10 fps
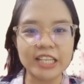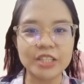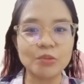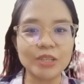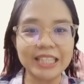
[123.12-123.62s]

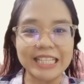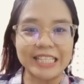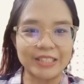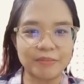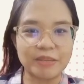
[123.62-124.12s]
it what does
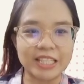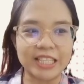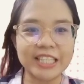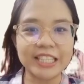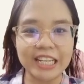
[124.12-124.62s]
it mean
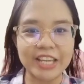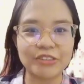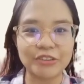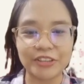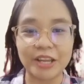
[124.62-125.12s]
in the
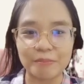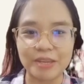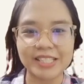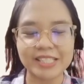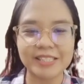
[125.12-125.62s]
later
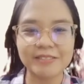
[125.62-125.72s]
topics.